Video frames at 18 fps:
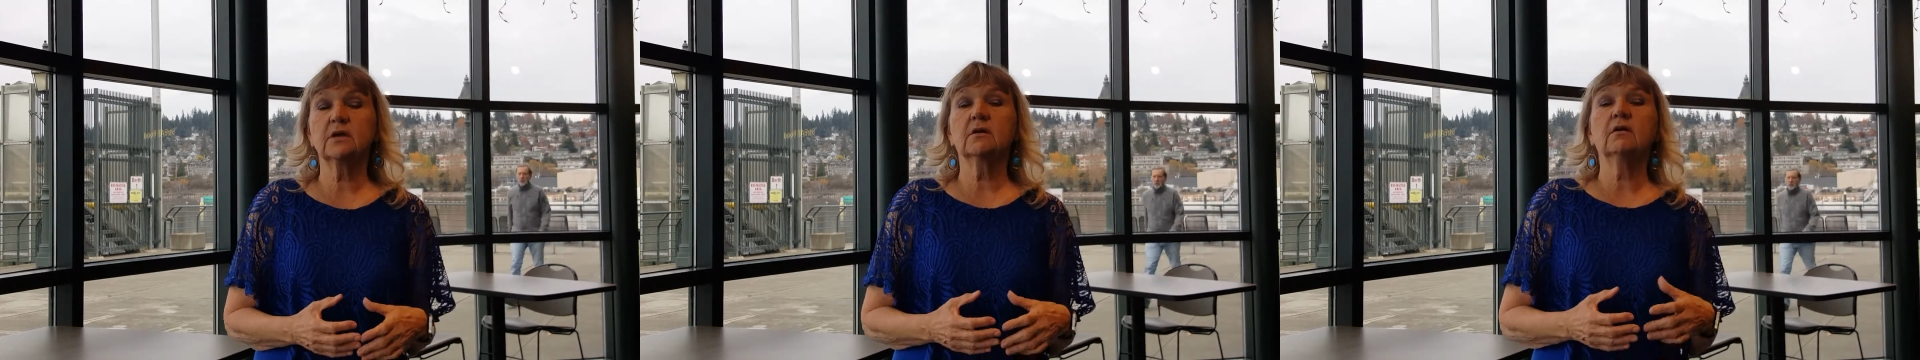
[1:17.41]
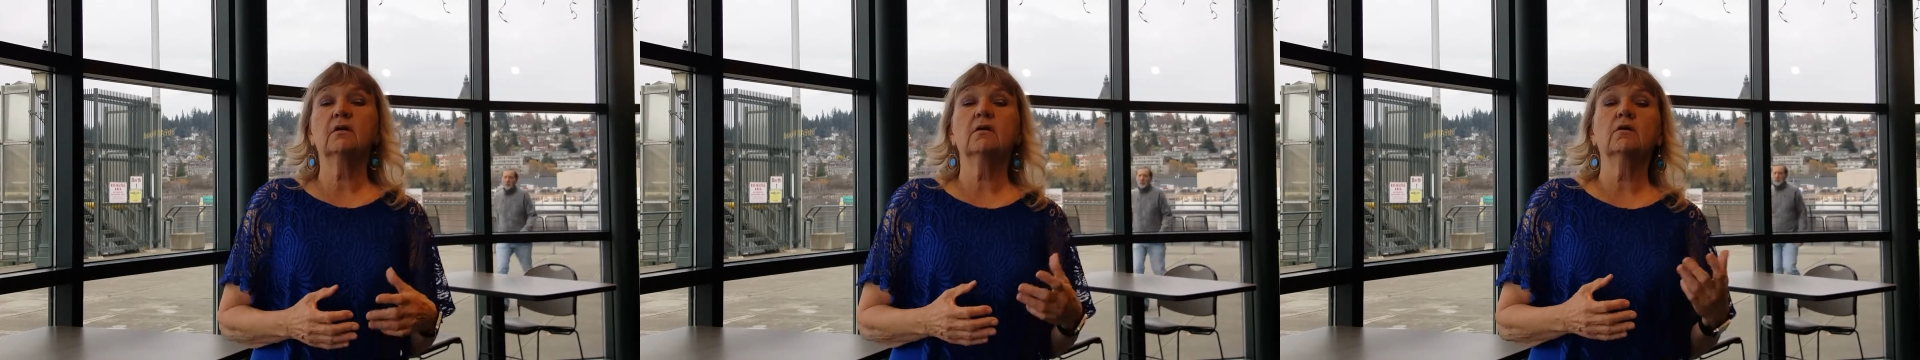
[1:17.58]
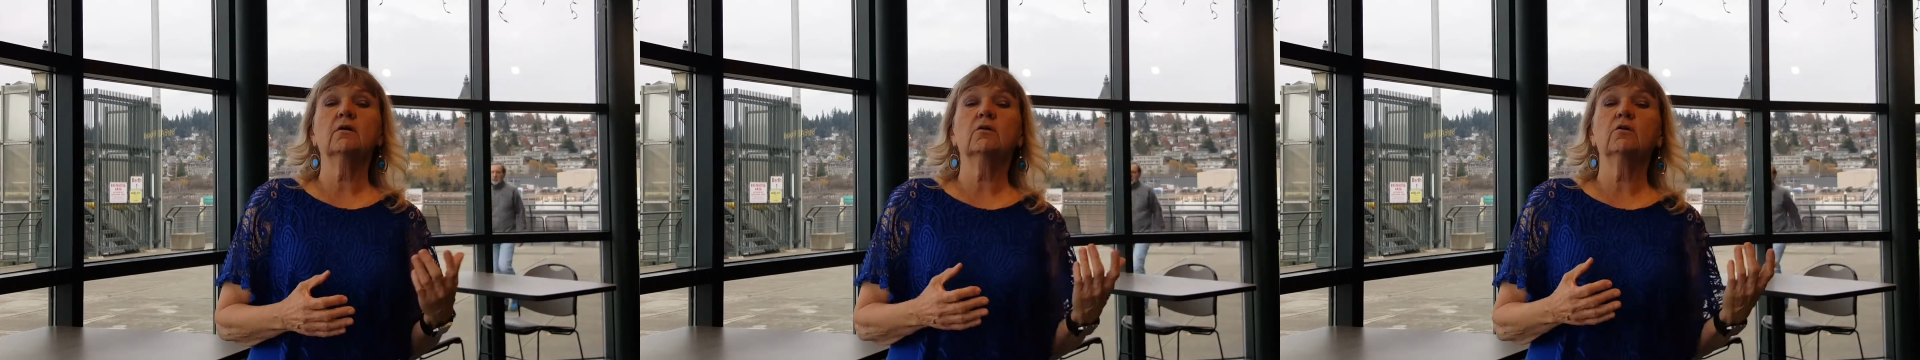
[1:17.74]

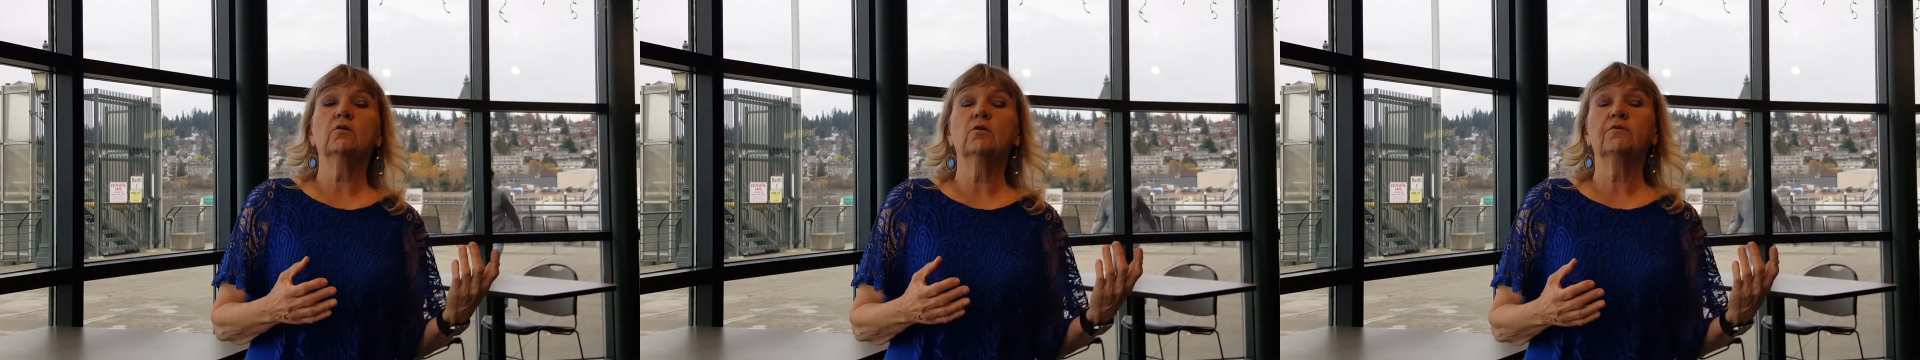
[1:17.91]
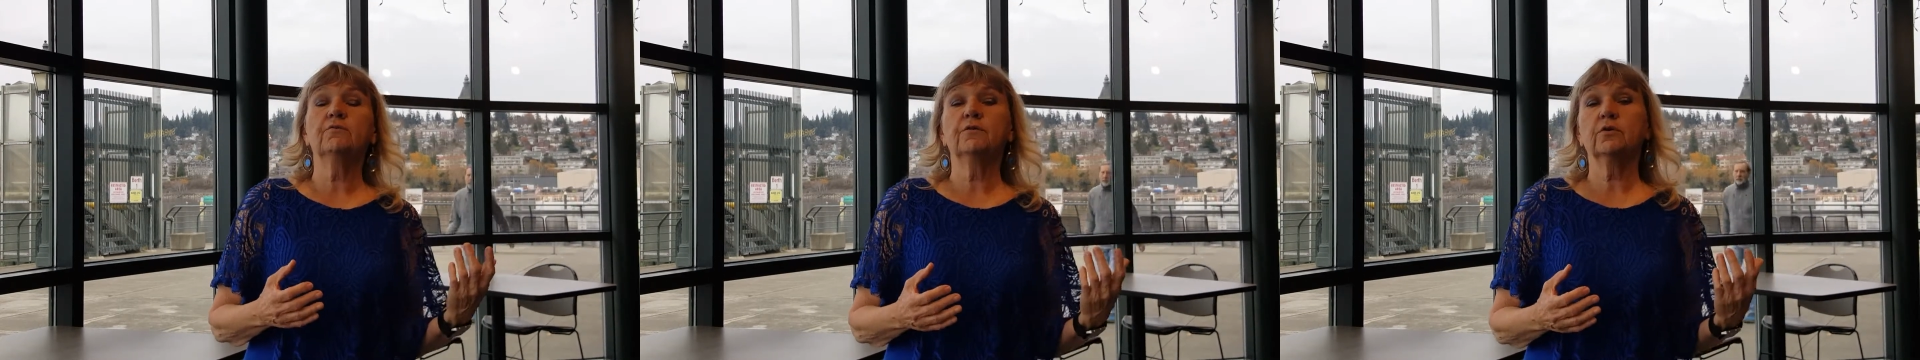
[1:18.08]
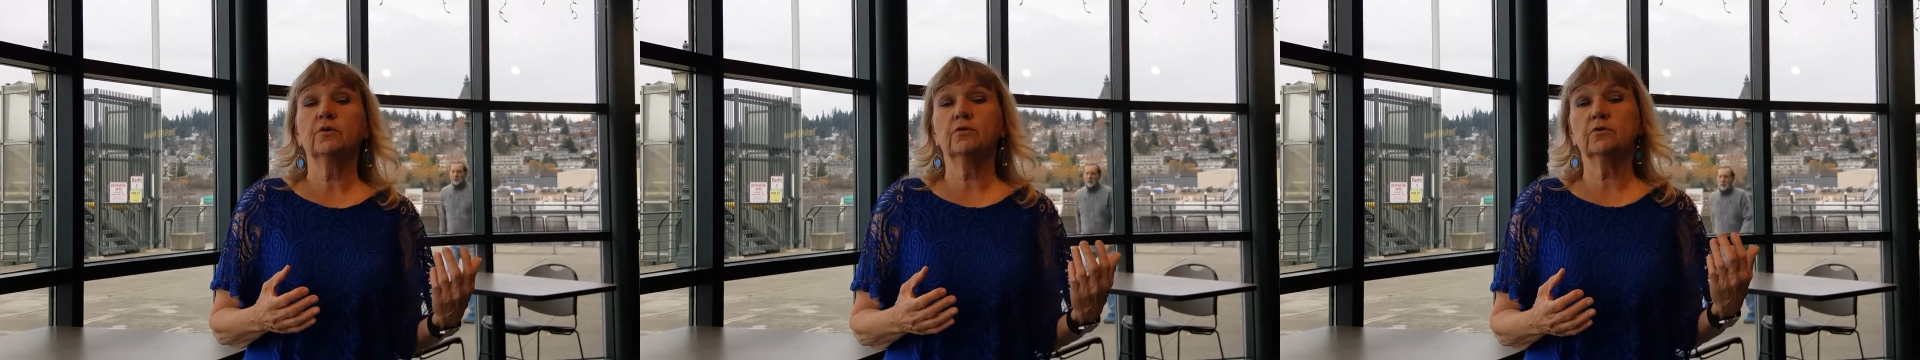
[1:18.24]
oh, if
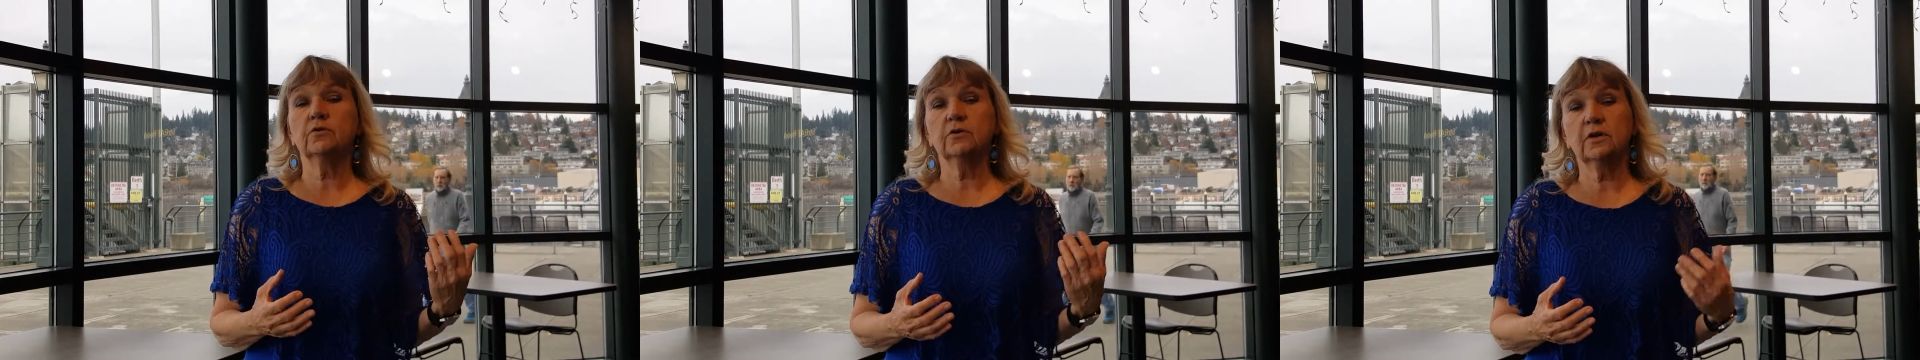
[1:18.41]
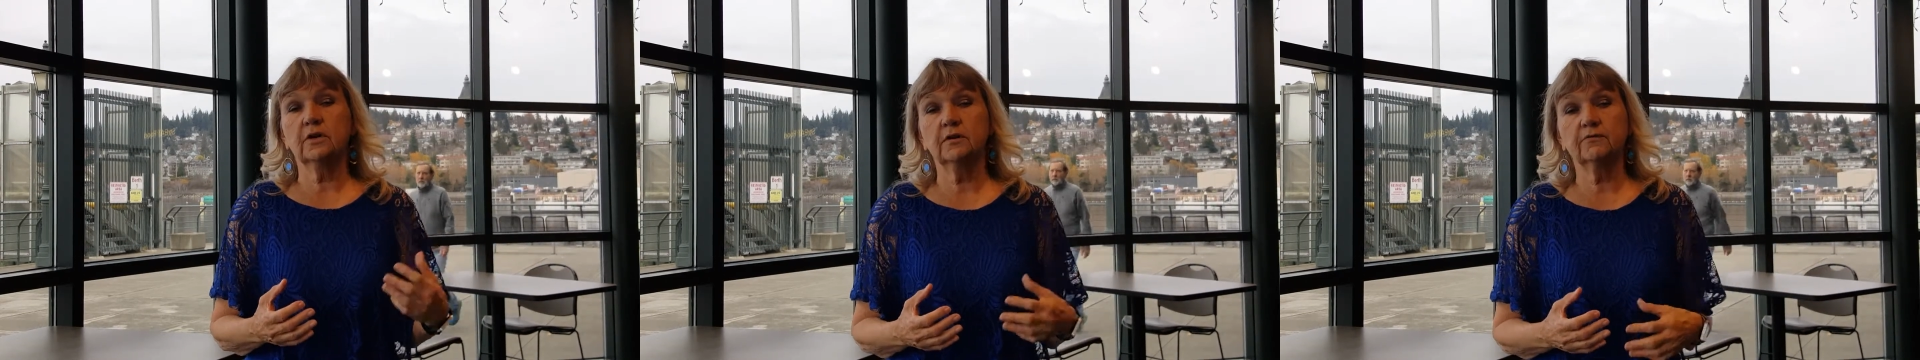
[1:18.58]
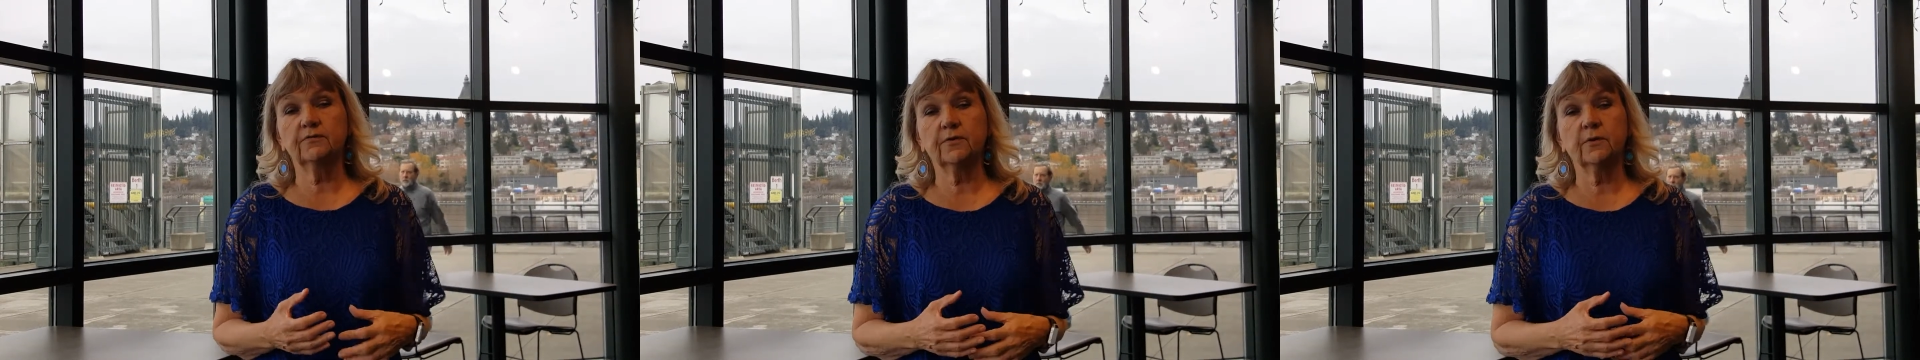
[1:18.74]
you're
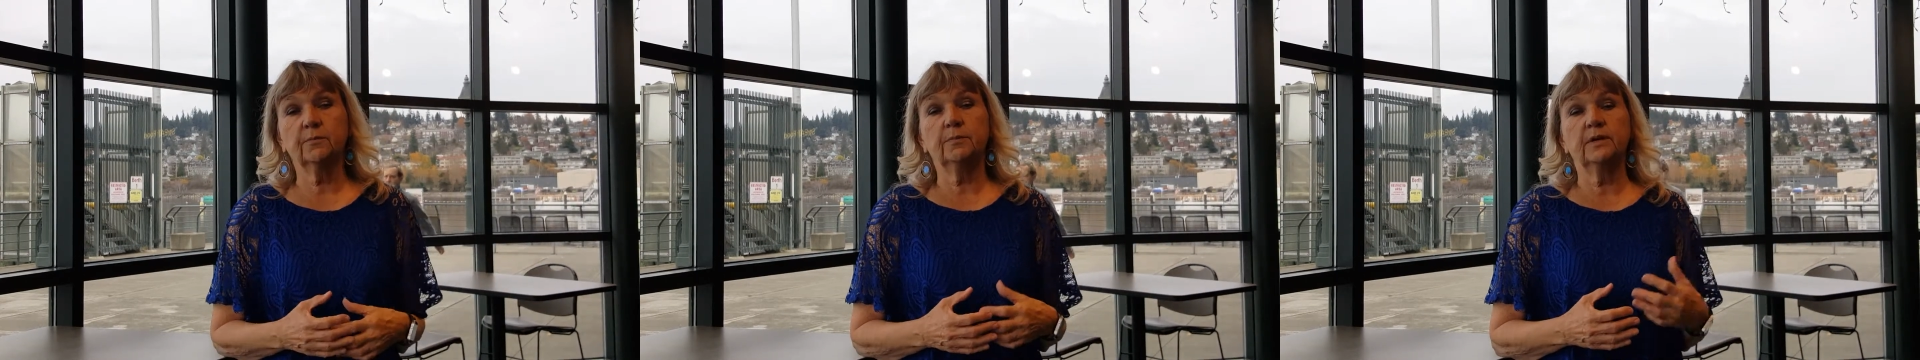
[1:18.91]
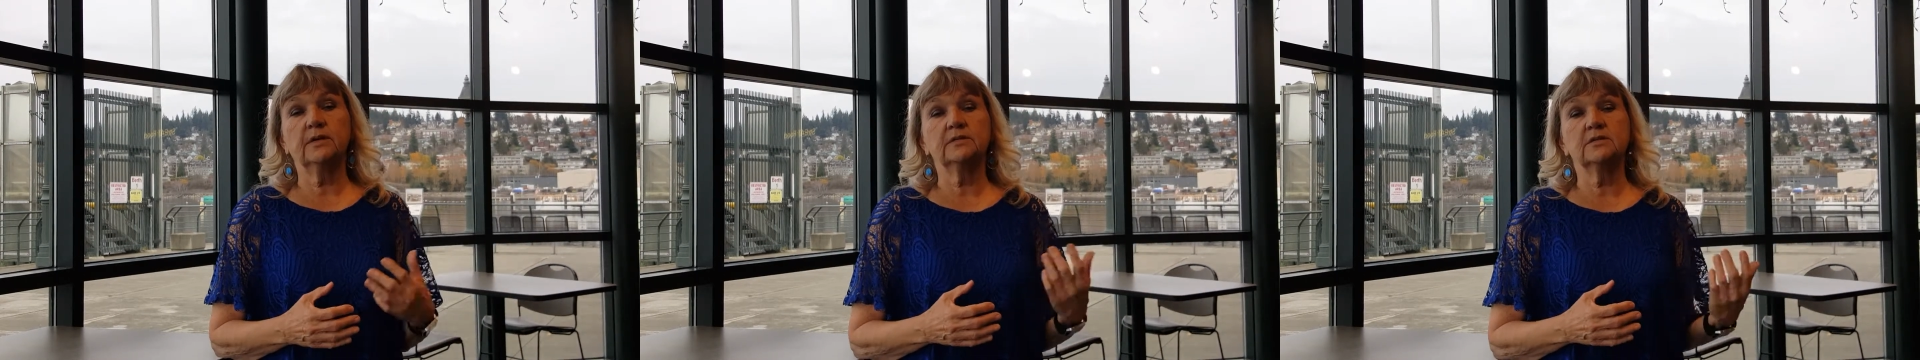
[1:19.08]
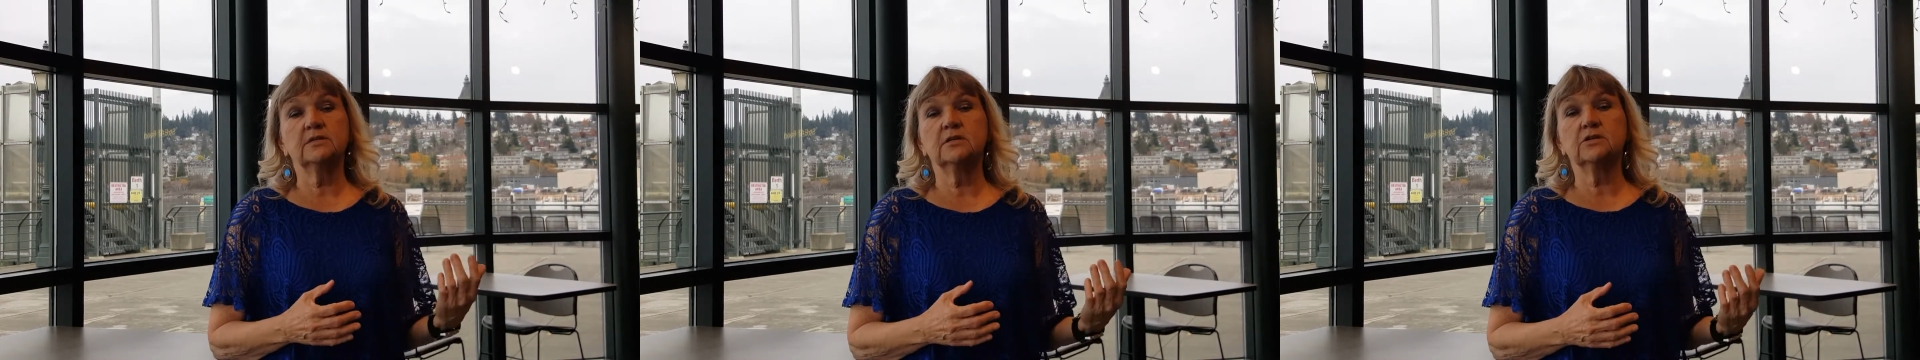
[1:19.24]
looking for
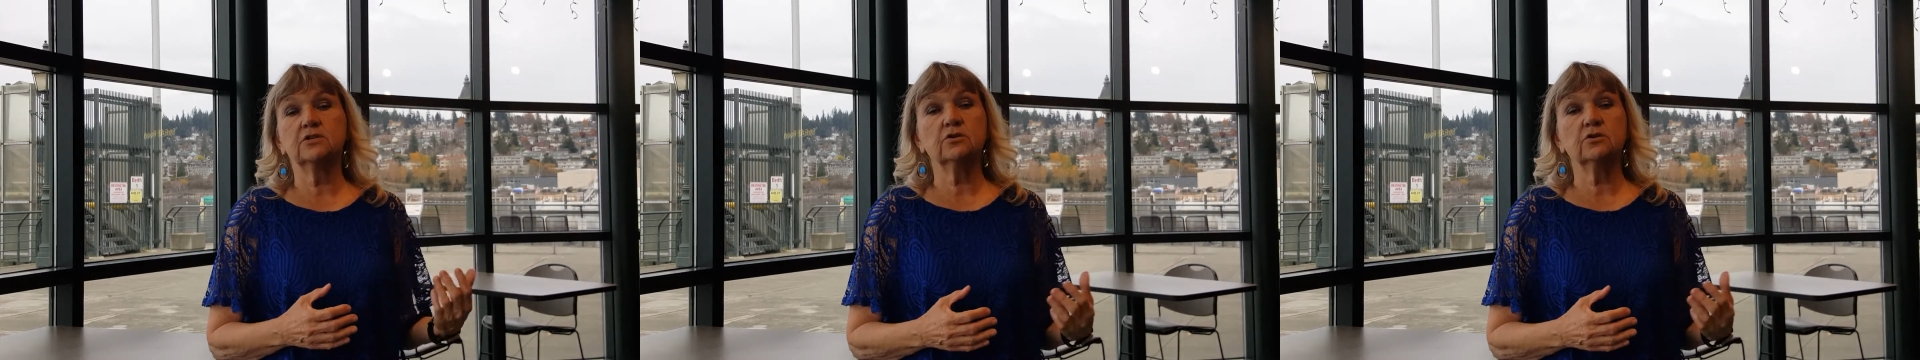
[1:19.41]
business,